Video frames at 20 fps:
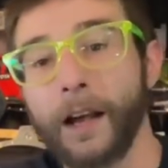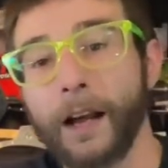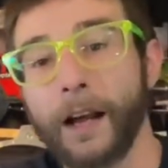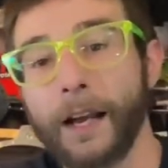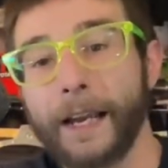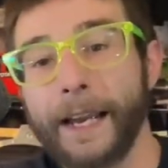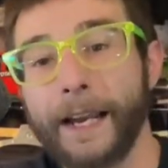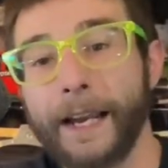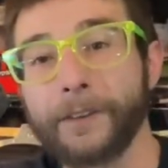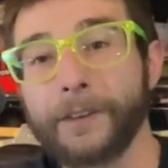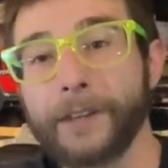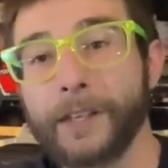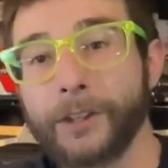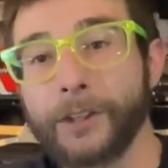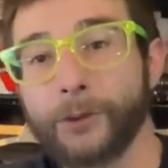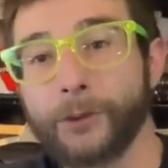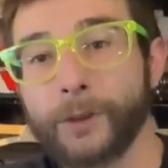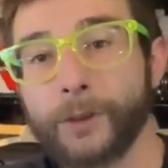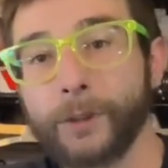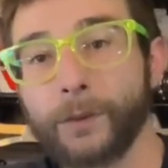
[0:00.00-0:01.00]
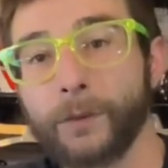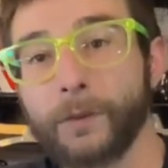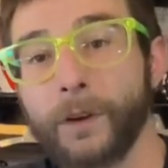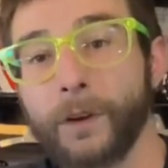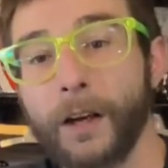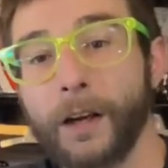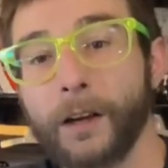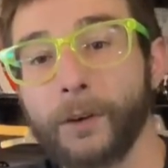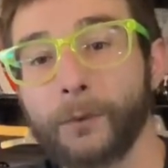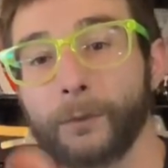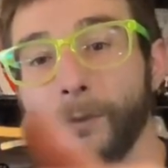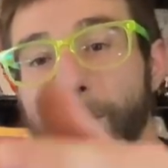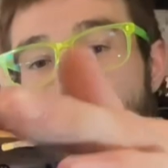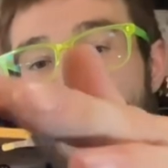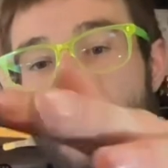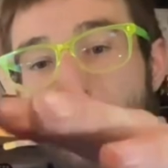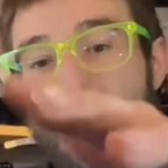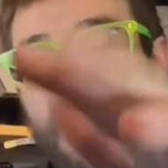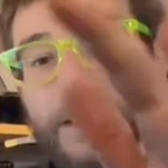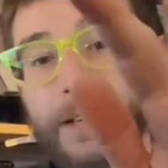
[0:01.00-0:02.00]
I added the Treal
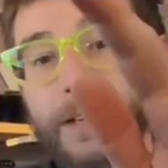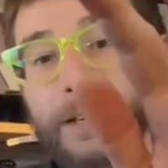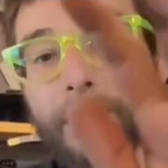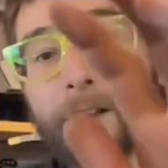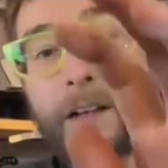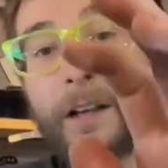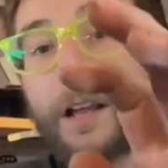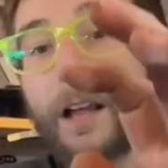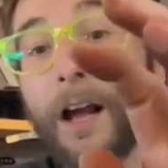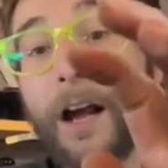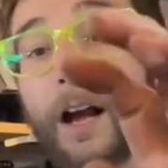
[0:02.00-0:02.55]
rear hubs there.